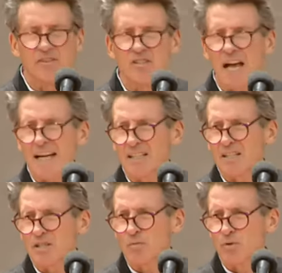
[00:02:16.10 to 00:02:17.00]
and
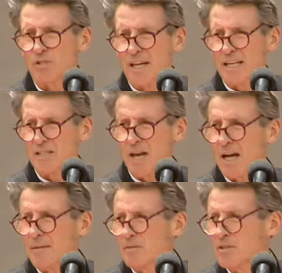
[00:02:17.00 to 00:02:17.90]
sadness will take
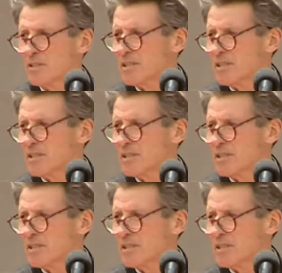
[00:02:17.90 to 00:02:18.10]
time to